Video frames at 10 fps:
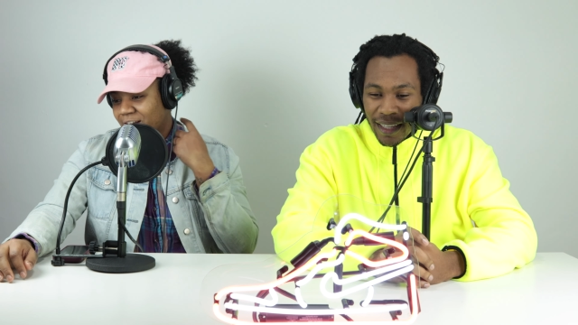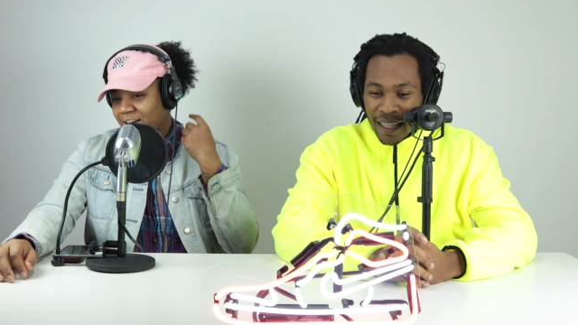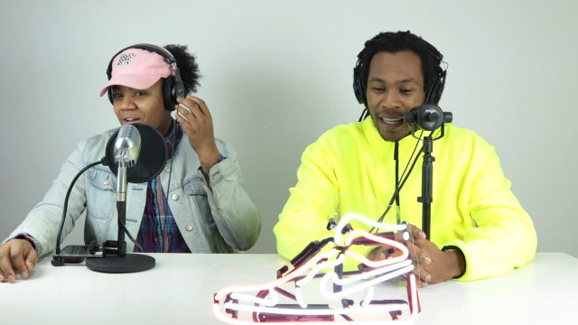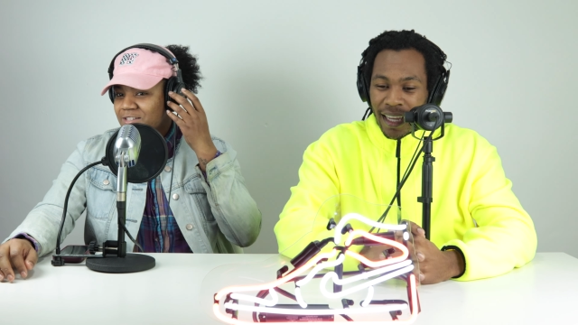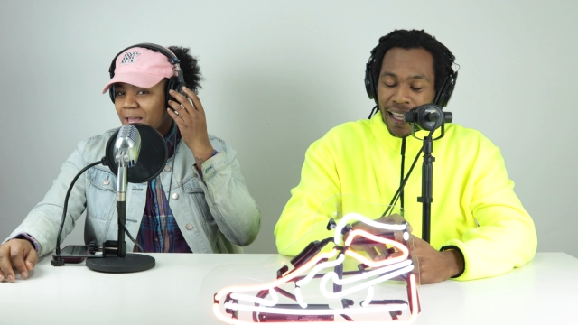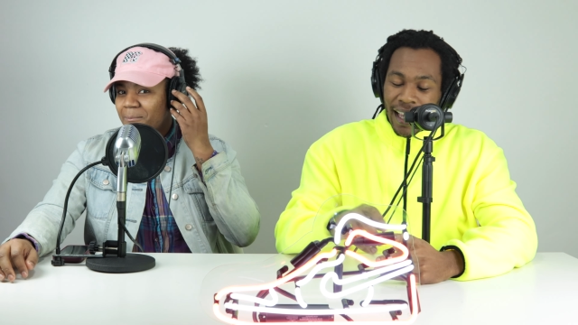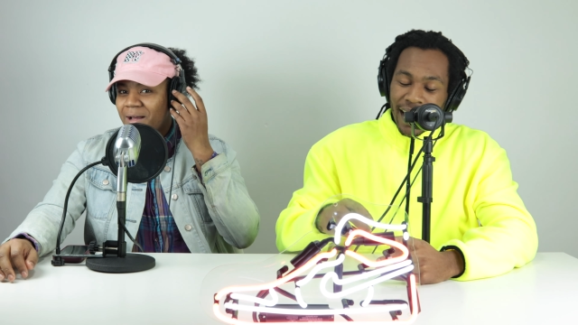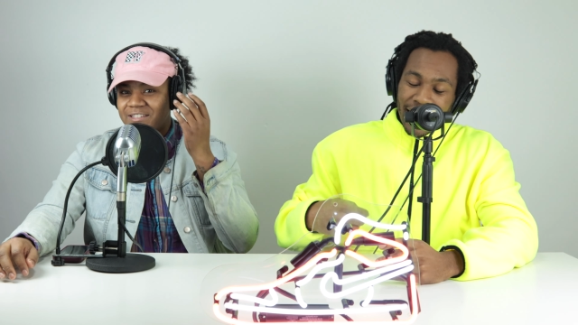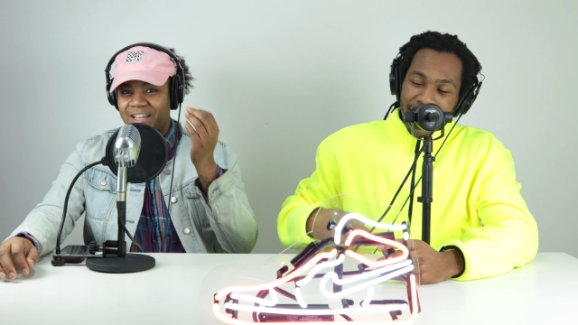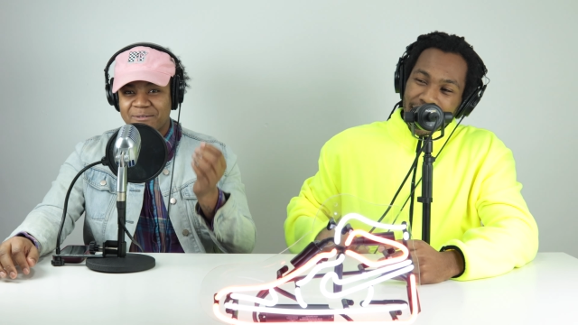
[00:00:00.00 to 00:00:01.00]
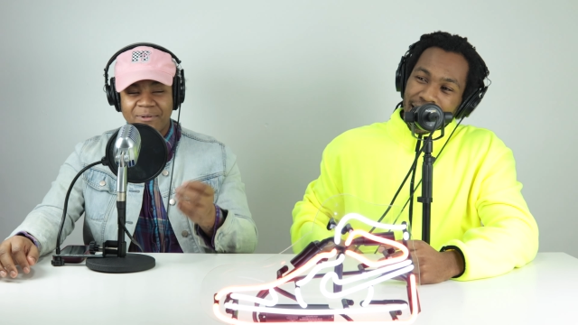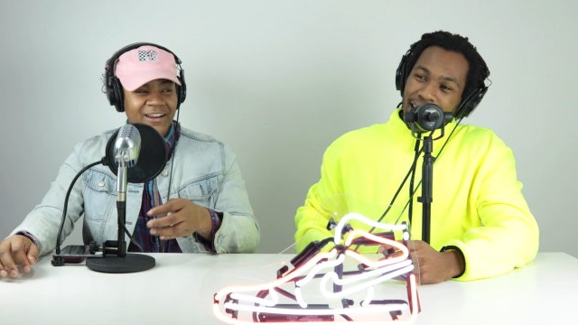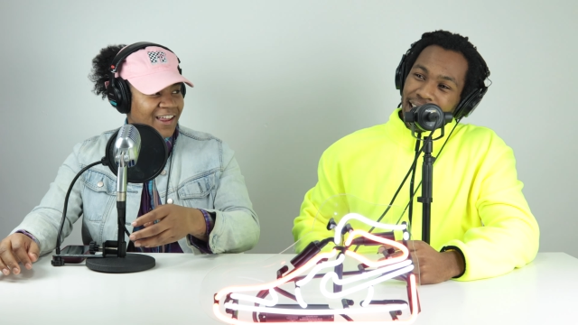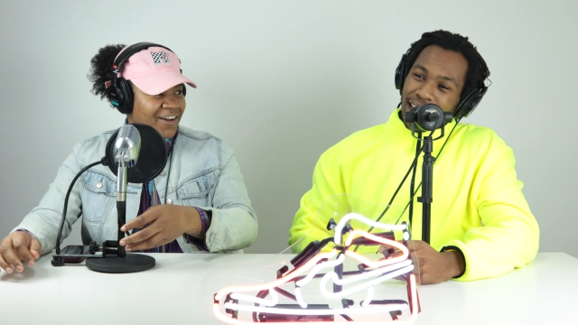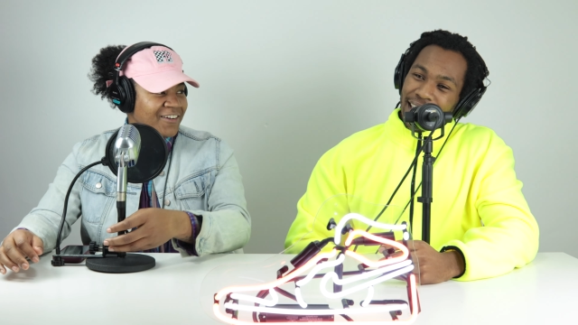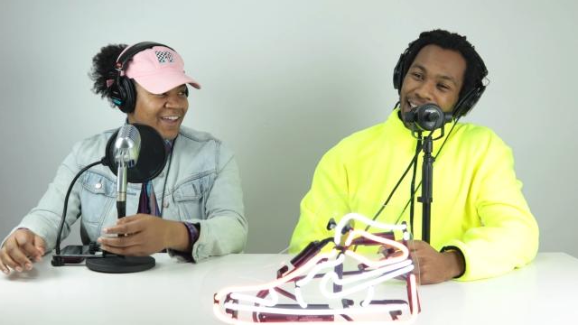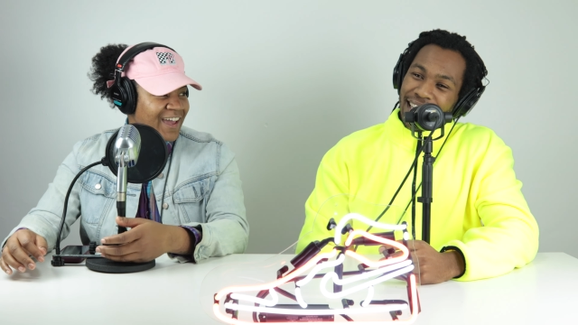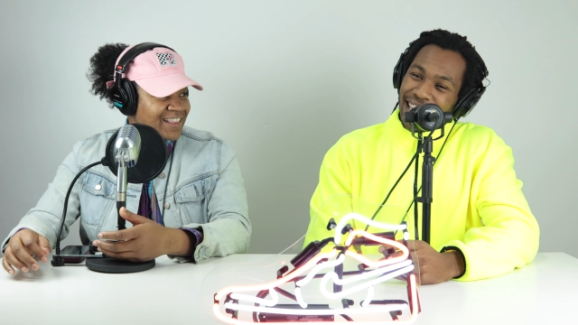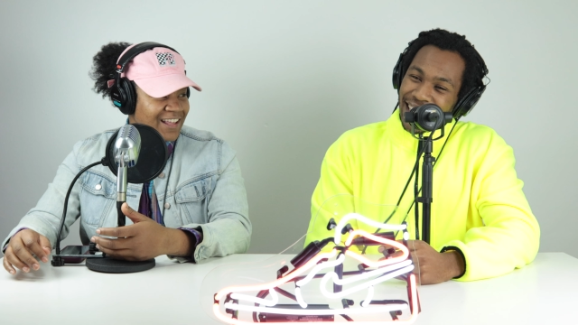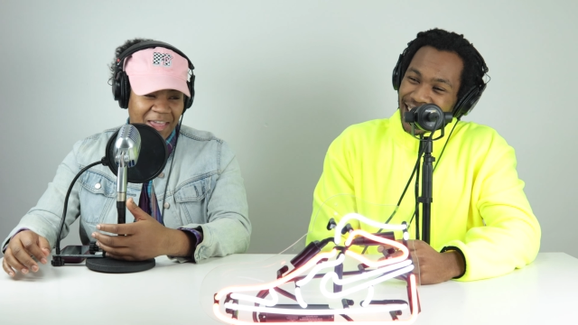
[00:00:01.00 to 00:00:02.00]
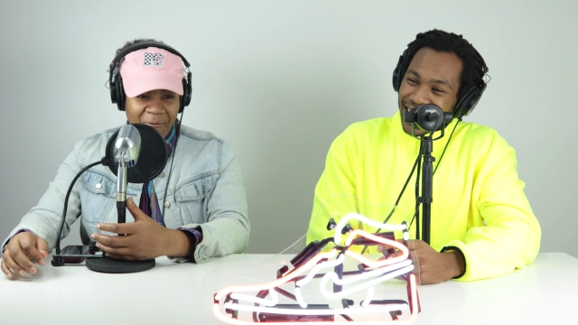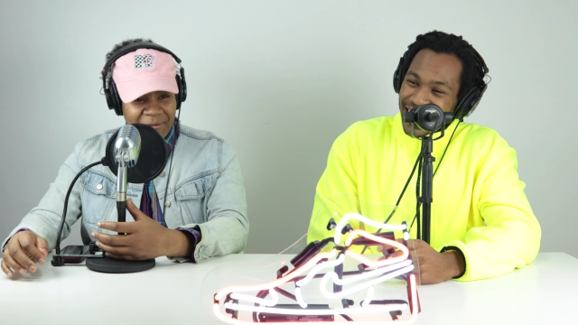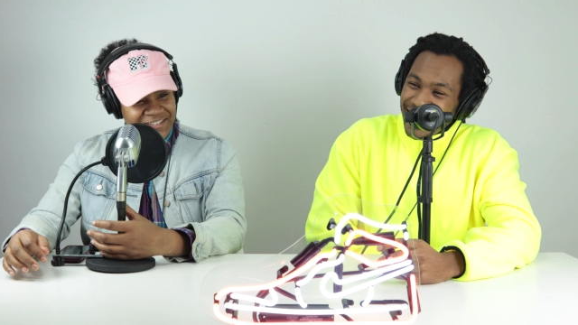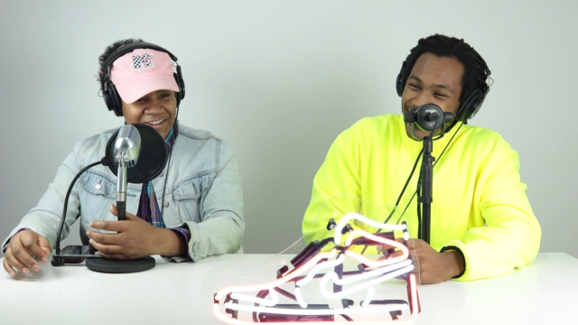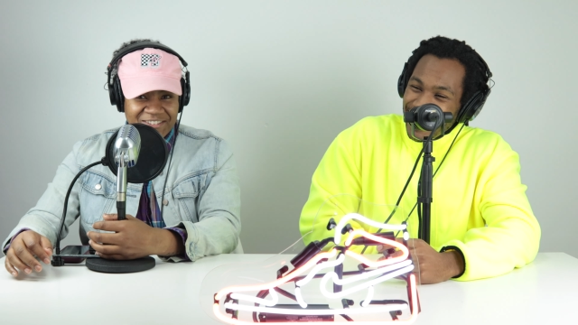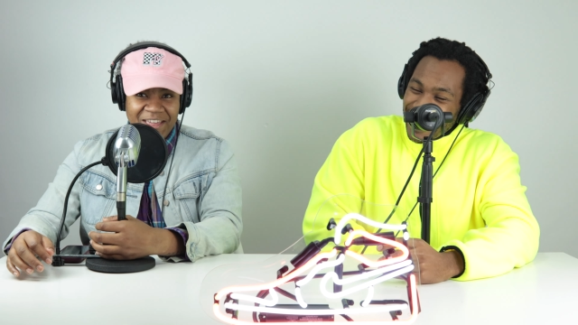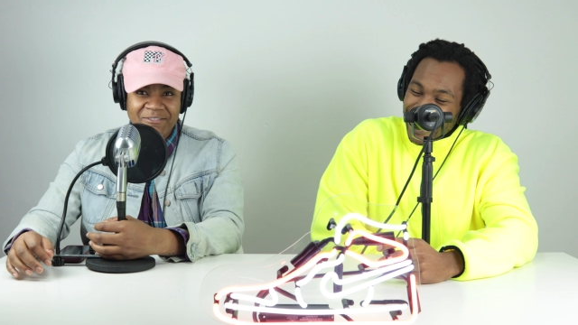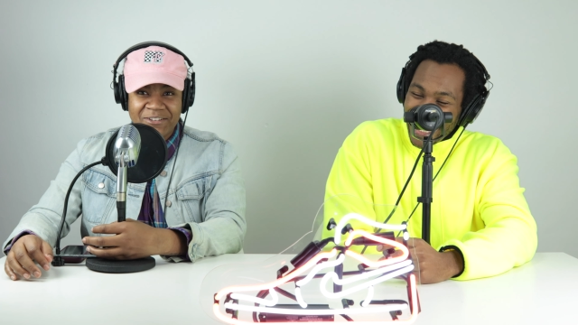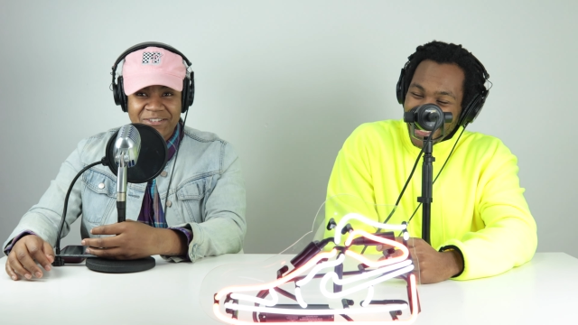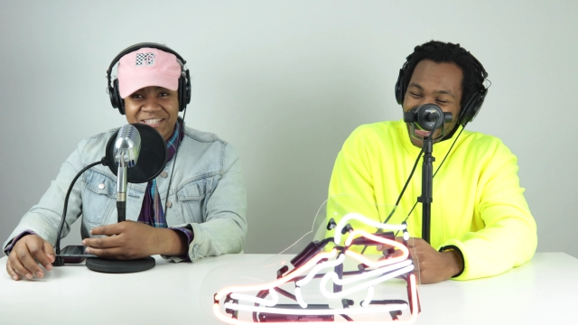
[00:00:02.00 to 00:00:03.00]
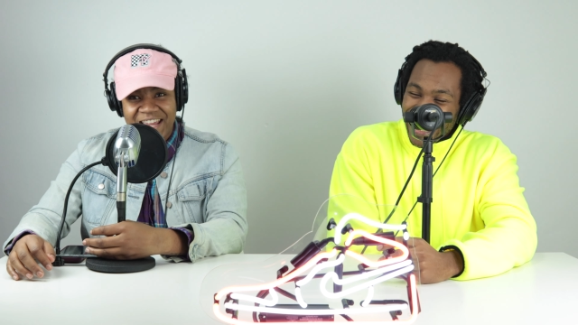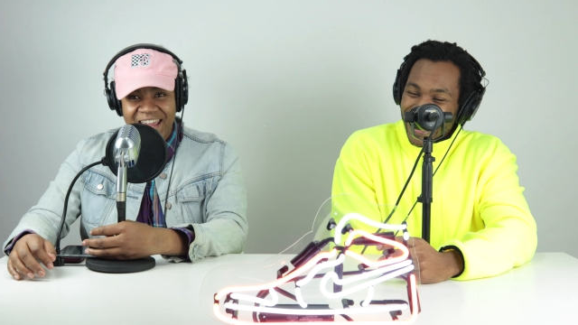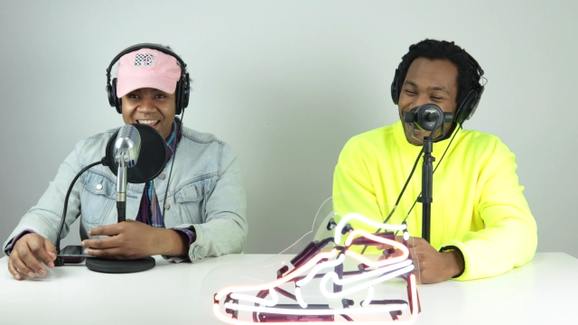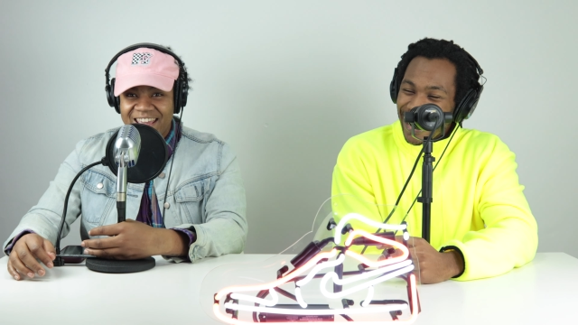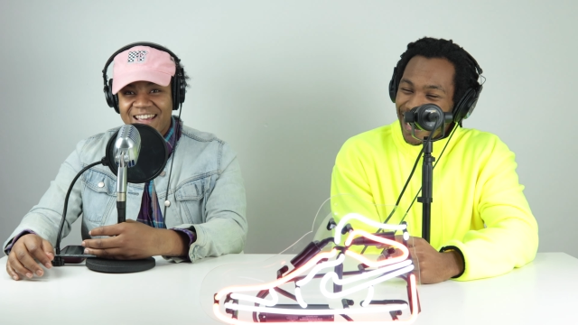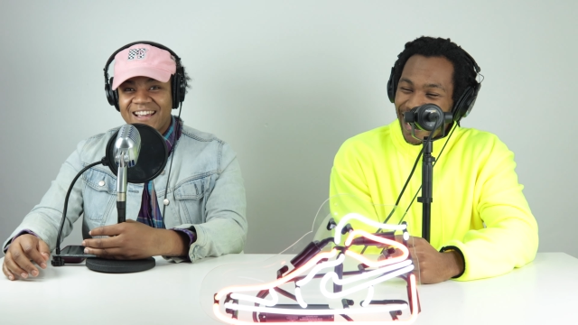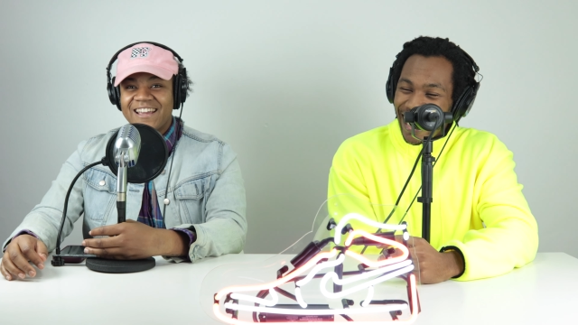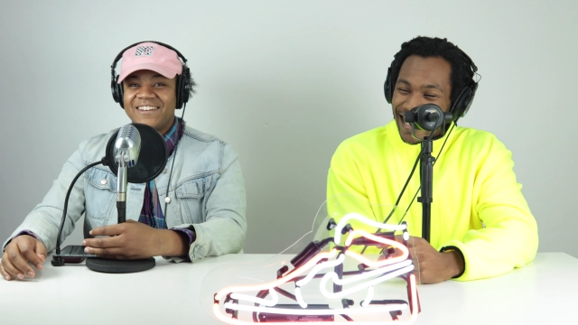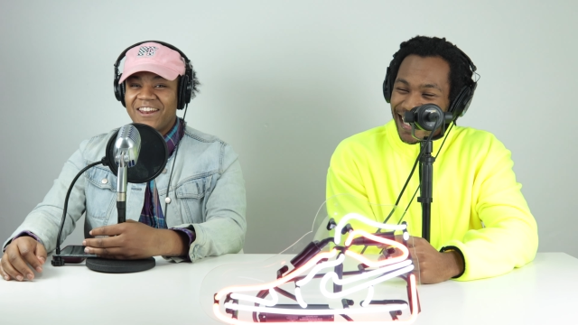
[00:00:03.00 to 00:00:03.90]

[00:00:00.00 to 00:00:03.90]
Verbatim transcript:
Speaker 1: disappointing. And I was like about to text Blair, like, okay, I thought they wasn't going, they was yeah. gonna sit.